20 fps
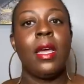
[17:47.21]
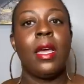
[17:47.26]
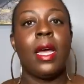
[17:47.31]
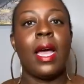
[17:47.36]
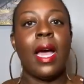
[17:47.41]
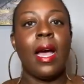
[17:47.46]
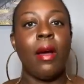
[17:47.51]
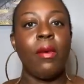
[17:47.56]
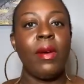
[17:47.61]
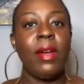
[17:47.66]

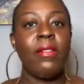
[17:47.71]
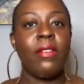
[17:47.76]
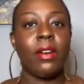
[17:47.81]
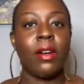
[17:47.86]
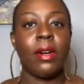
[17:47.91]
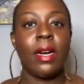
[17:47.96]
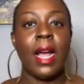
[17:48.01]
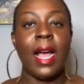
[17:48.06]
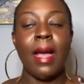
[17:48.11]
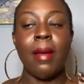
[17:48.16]

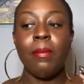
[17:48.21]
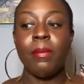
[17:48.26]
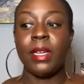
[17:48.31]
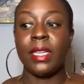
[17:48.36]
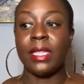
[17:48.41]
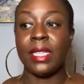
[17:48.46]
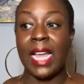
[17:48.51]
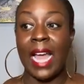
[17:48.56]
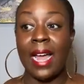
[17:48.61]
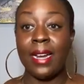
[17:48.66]
However, I'm
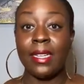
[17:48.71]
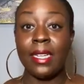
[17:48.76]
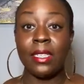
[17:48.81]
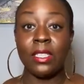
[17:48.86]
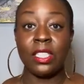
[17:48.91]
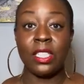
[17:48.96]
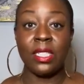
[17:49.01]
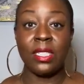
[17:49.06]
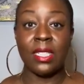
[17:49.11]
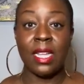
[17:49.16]
glad that
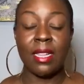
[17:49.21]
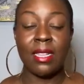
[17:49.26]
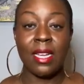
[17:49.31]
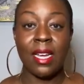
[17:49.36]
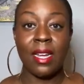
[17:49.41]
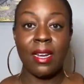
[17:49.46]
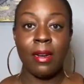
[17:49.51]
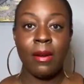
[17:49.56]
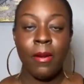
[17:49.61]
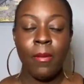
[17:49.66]
she said
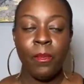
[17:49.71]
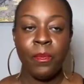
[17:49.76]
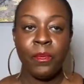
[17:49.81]
that,